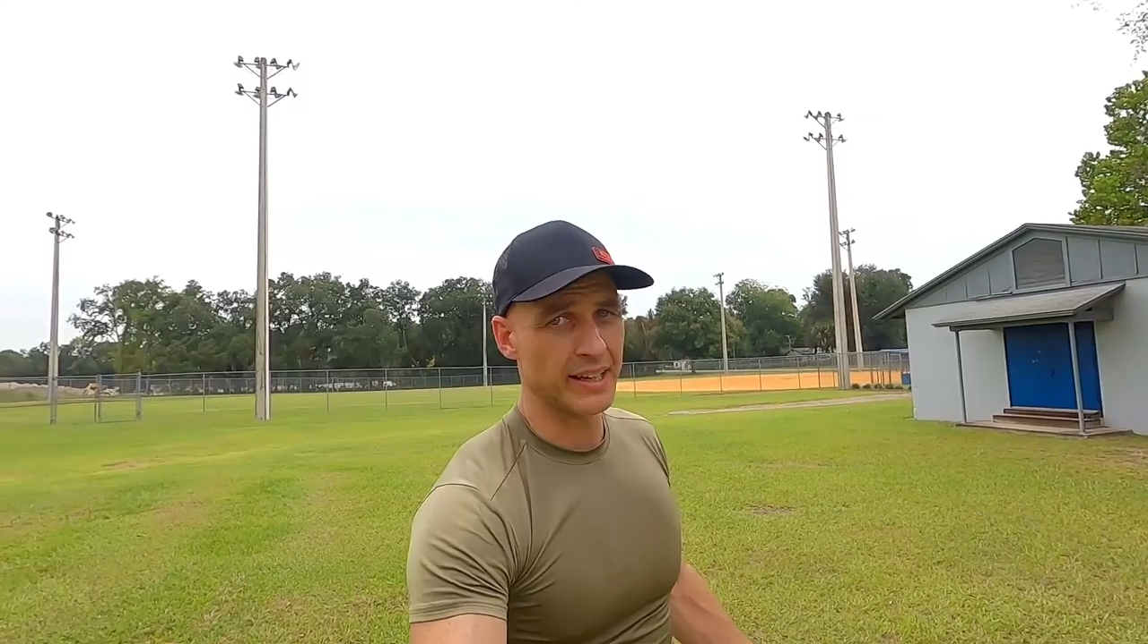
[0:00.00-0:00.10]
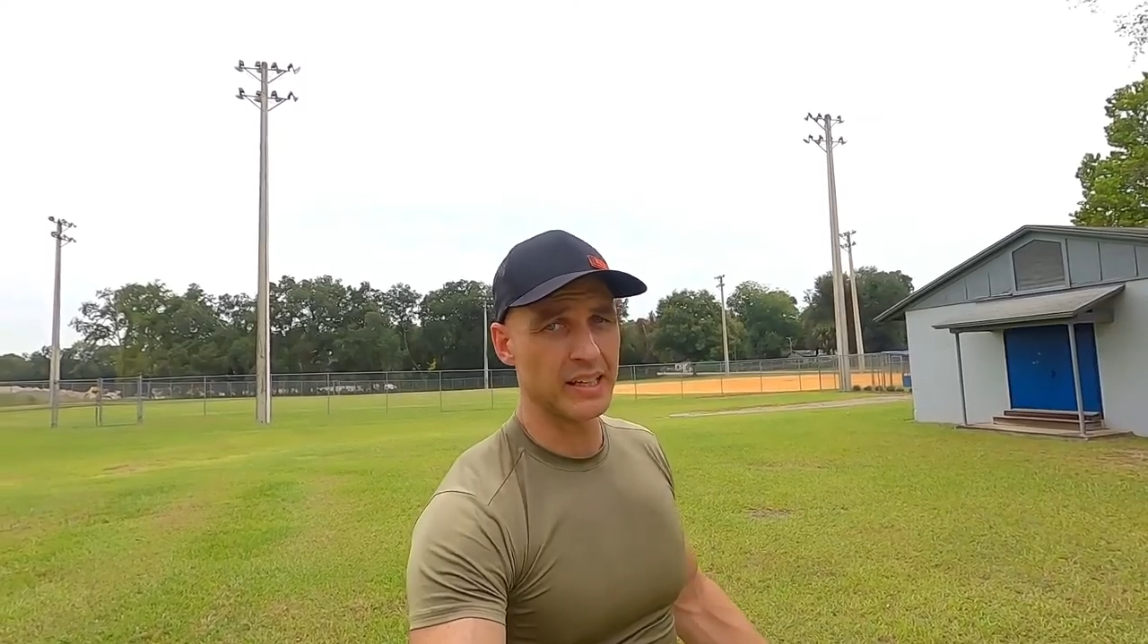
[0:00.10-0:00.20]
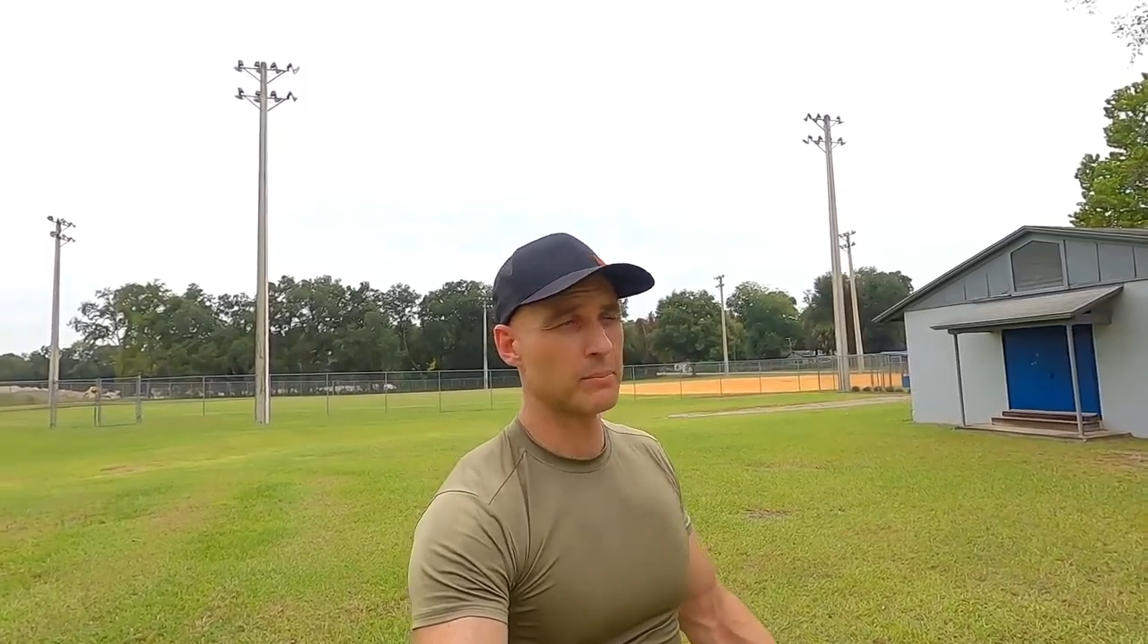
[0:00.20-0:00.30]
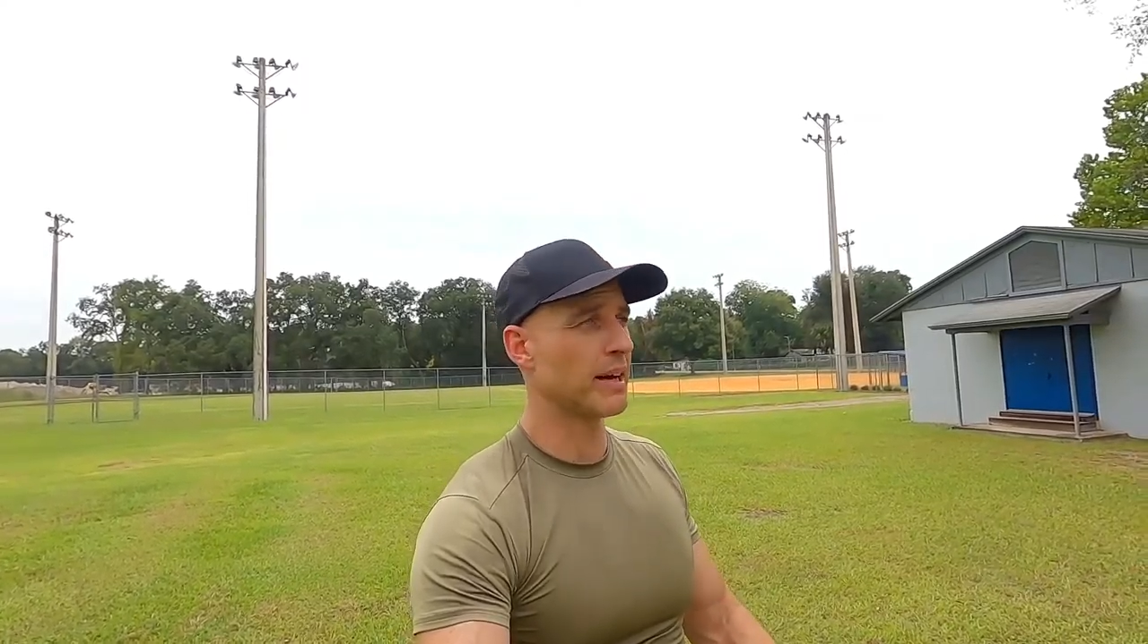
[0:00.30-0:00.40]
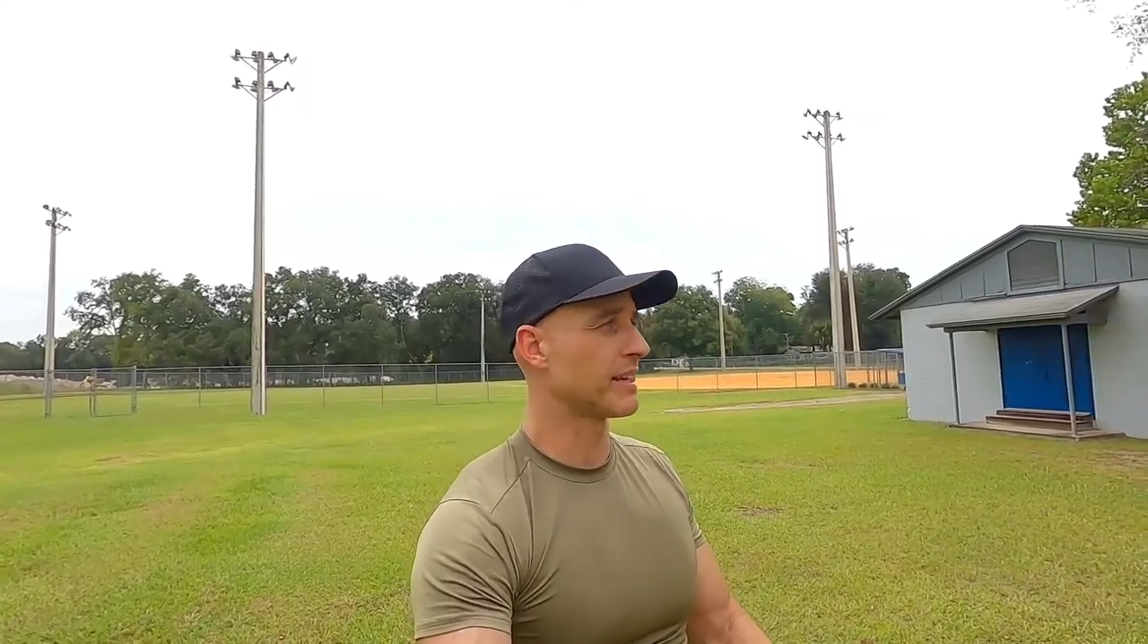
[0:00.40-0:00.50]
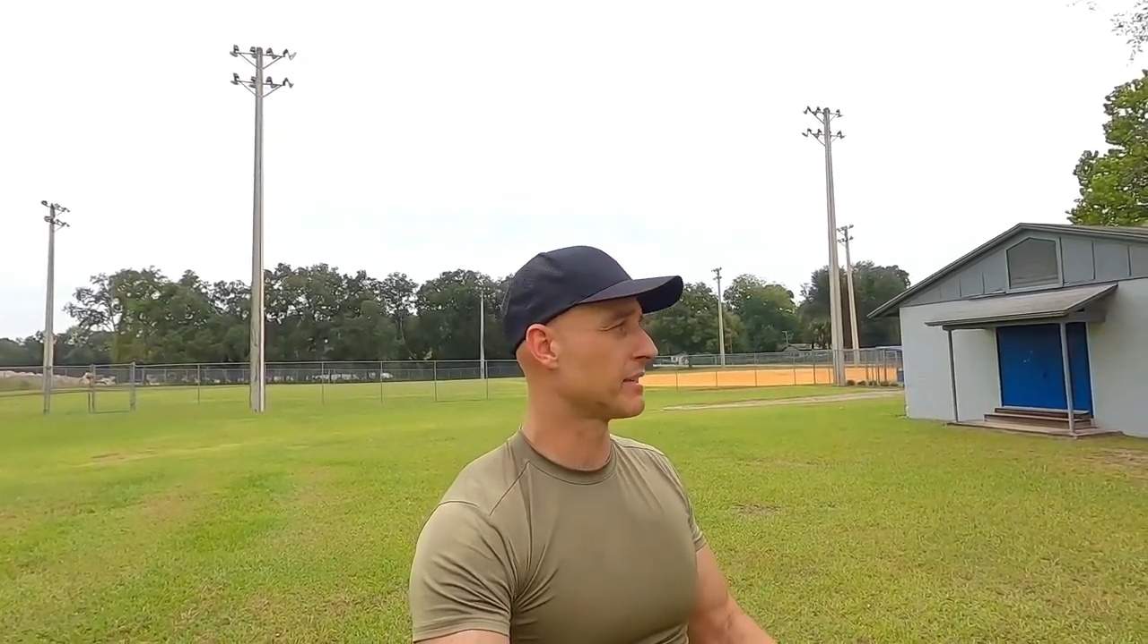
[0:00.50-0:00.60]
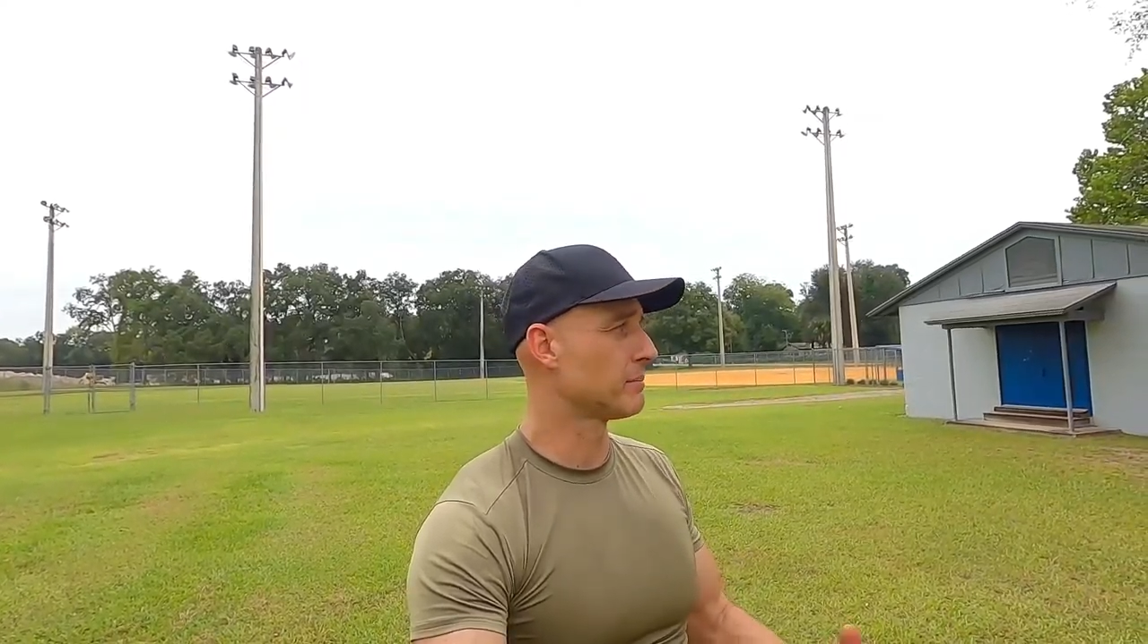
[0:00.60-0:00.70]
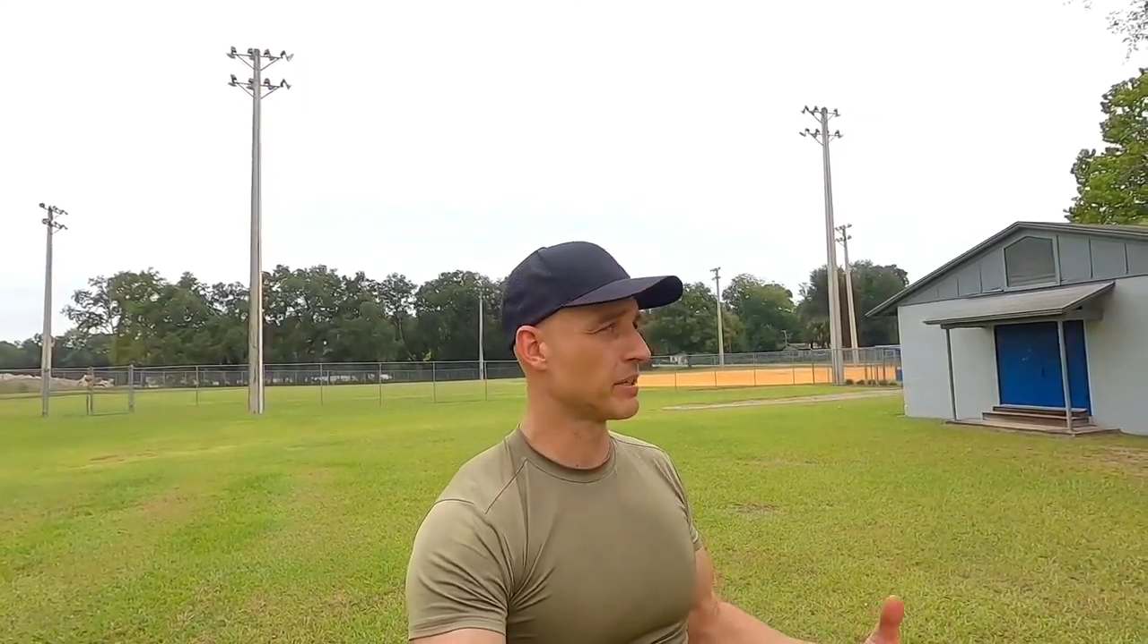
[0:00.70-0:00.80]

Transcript: Anybody can